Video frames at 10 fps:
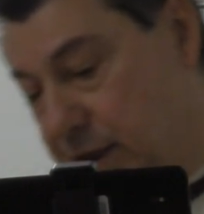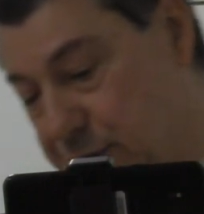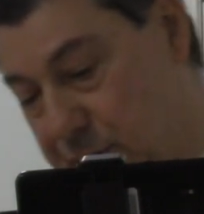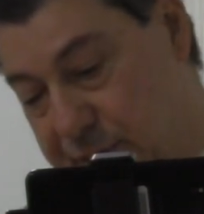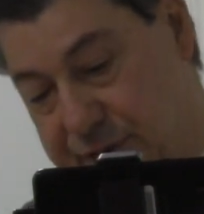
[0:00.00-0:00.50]

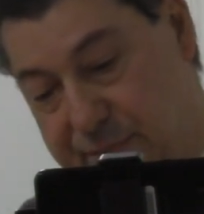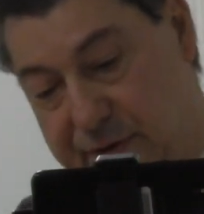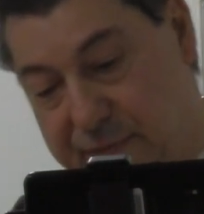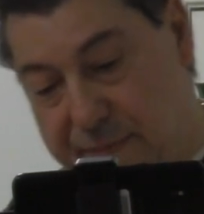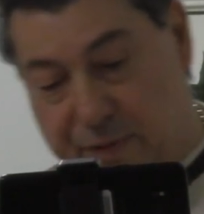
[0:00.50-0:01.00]
So
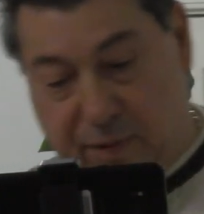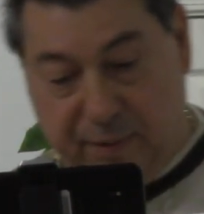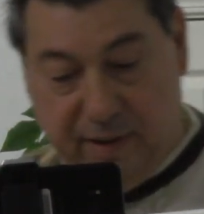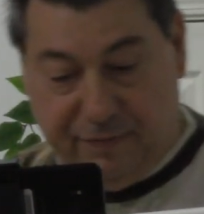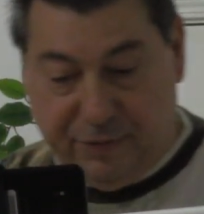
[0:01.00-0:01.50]
somebody remember where
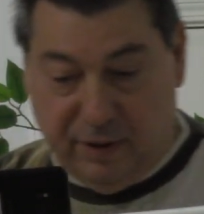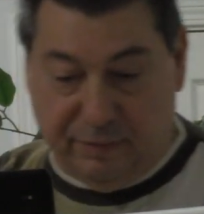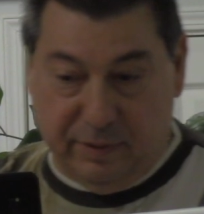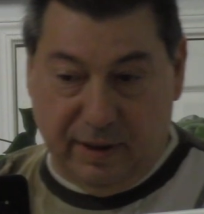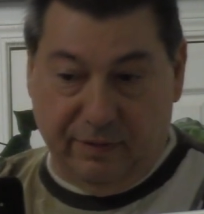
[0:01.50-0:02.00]
we left off.
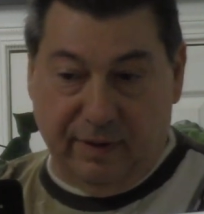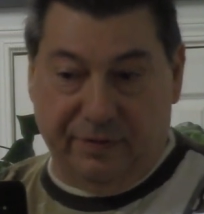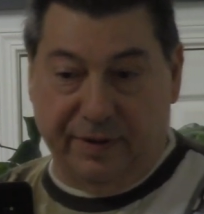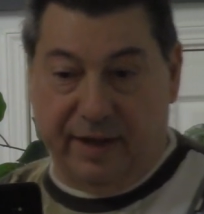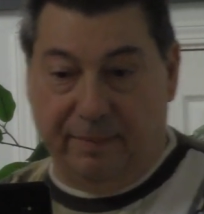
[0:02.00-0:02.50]
We'll leave
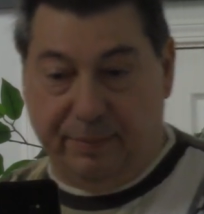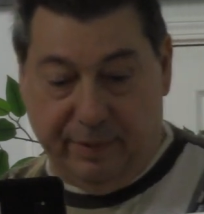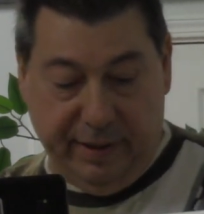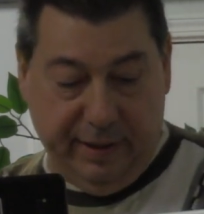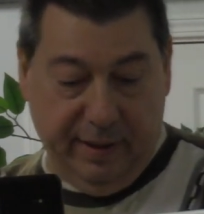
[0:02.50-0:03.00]
off on that
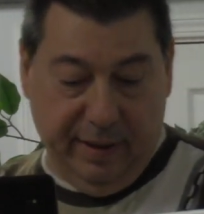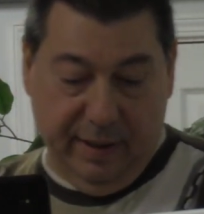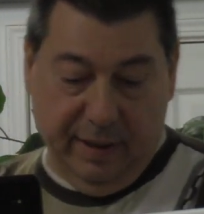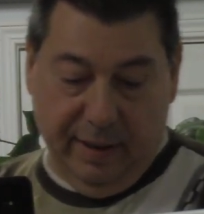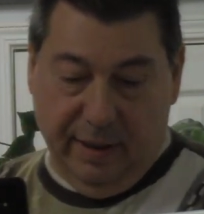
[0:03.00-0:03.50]
point.
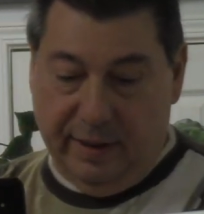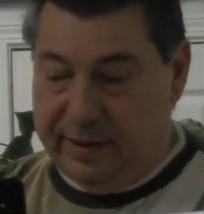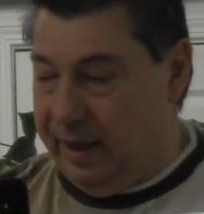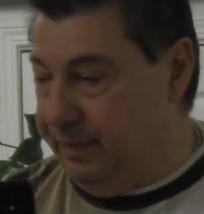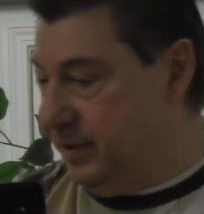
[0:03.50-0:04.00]

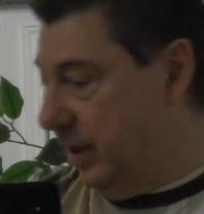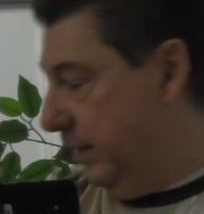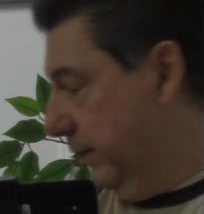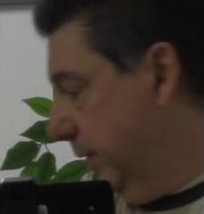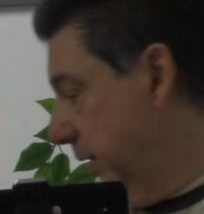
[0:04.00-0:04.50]
Time is
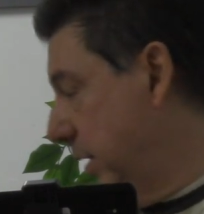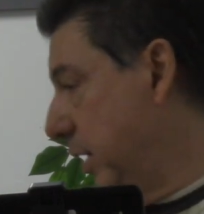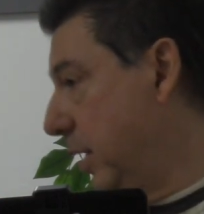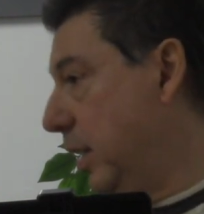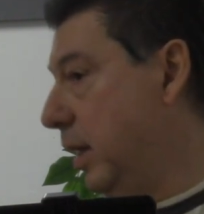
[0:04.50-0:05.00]
up.
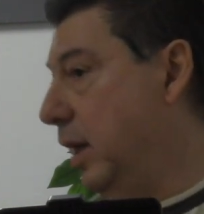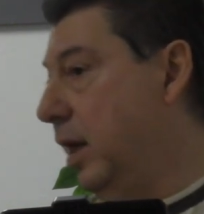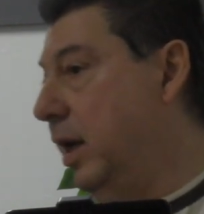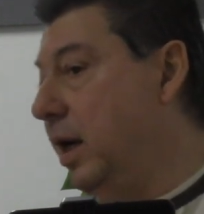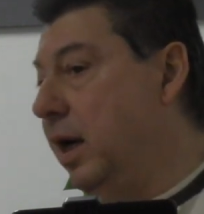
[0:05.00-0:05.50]

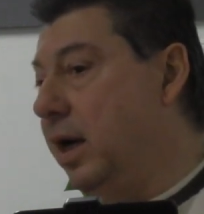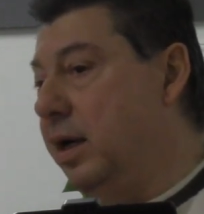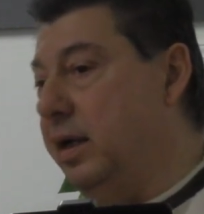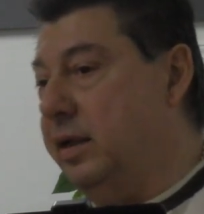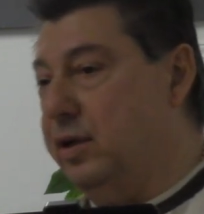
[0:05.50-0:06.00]

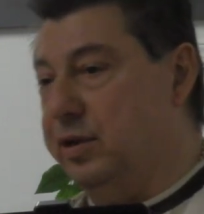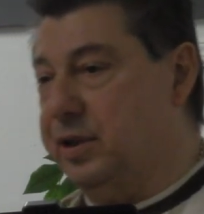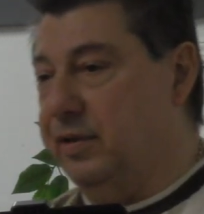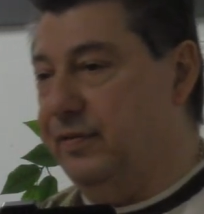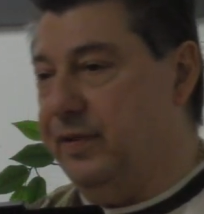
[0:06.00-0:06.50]
It goes
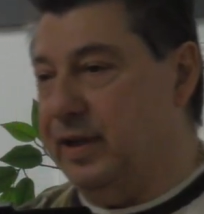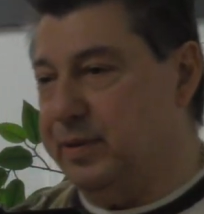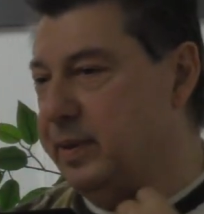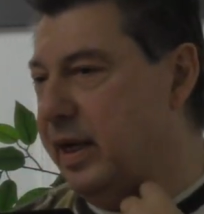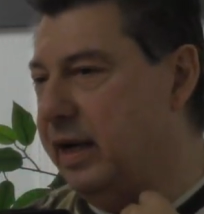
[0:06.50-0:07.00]
so
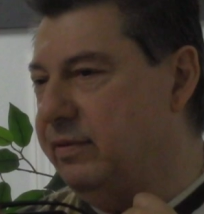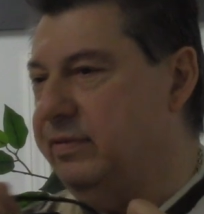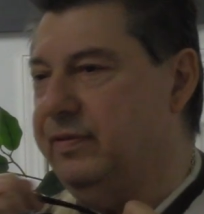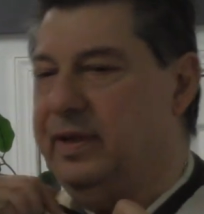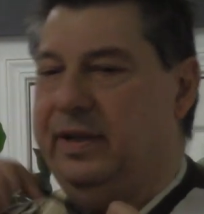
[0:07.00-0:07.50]
fast when you're having
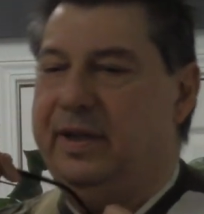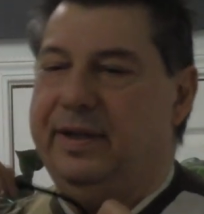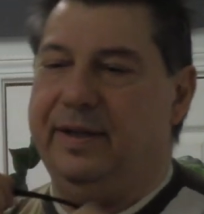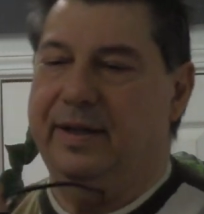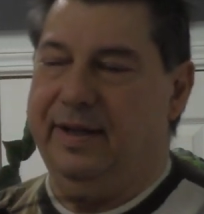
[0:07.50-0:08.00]
fun.
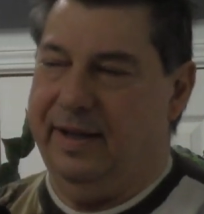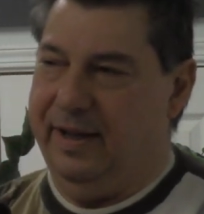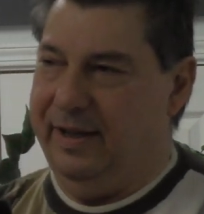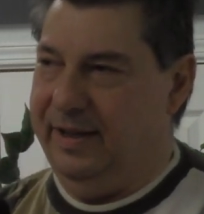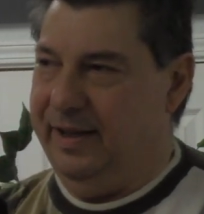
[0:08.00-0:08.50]
I
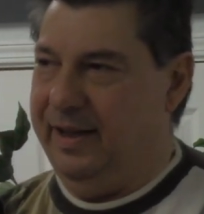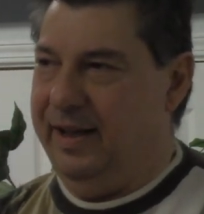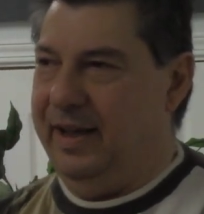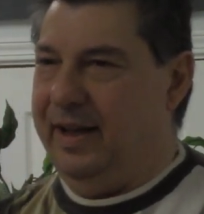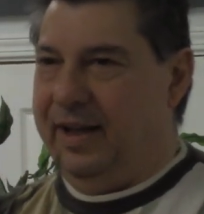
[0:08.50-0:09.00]
know.
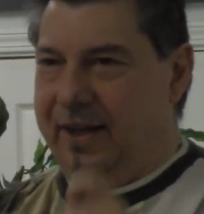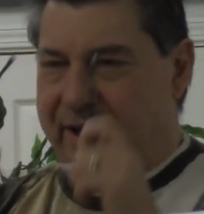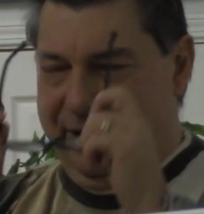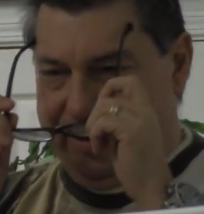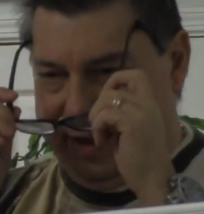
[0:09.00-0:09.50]

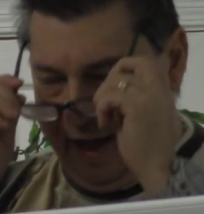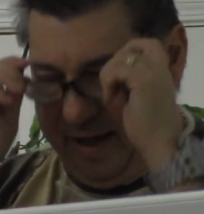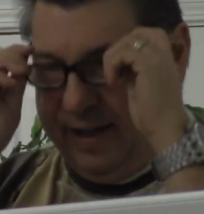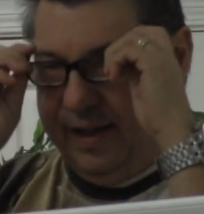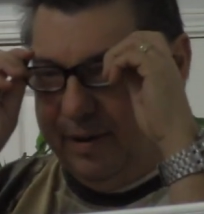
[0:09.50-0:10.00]

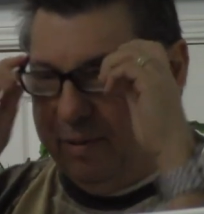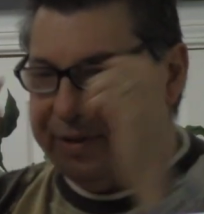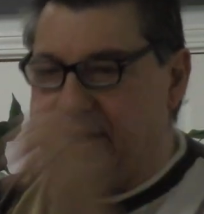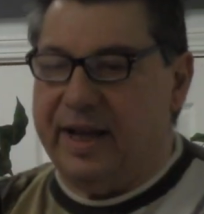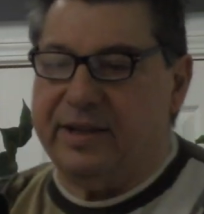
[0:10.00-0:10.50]
Okay.
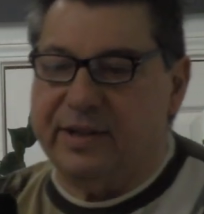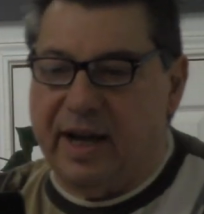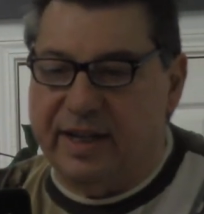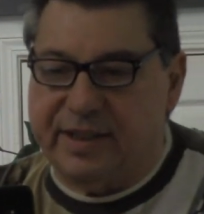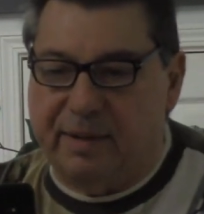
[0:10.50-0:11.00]
Well, thank you
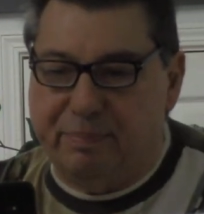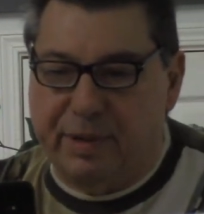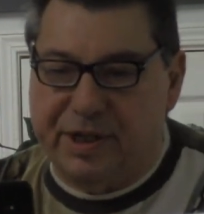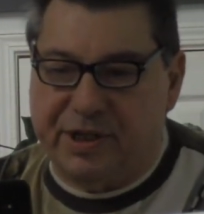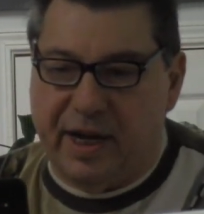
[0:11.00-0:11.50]
guys. I
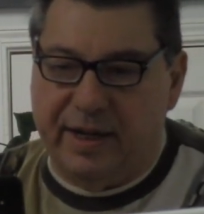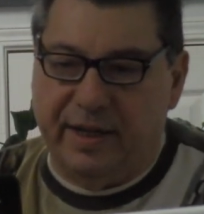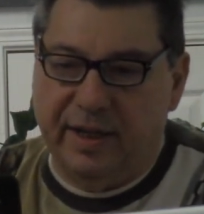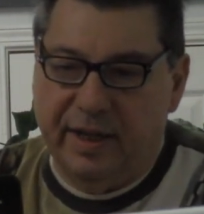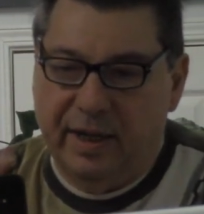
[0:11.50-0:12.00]
appreciate it.